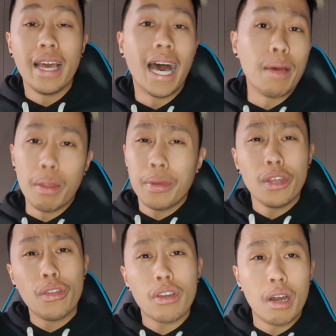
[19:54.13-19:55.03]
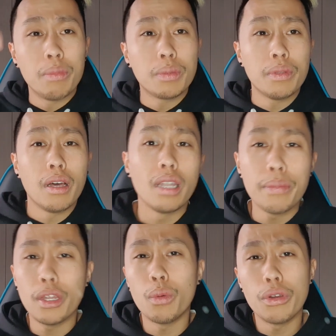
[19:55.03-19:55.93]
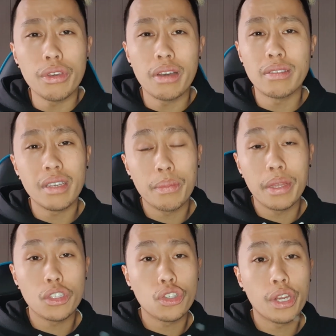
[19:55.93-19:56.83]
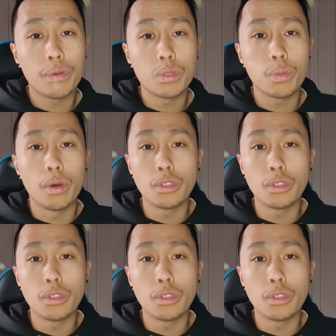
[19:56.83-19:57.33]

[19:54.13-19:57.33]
Let me know in the comments below. Let me know what you guys think about the chair as well.